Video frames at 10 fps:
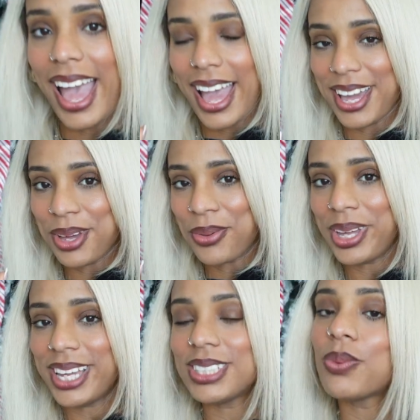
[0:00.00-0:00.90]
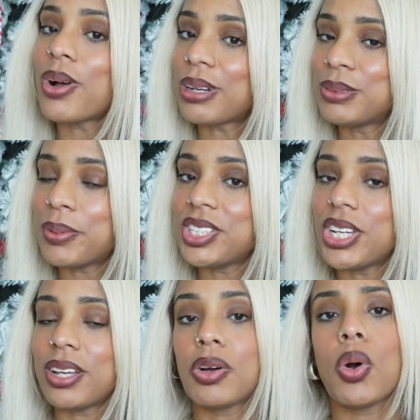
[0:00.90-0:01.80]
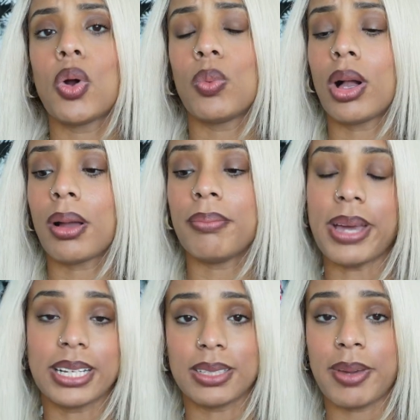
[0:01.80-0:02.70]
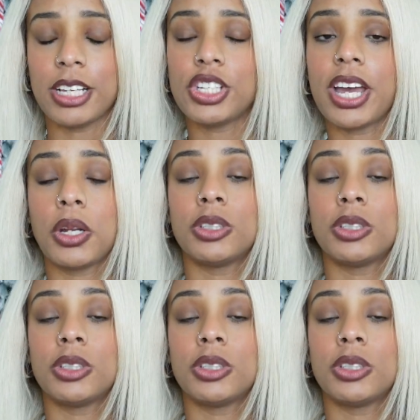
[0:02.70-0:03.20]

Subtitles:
Hey queens, welcome to my channel, or welcome back to my channel.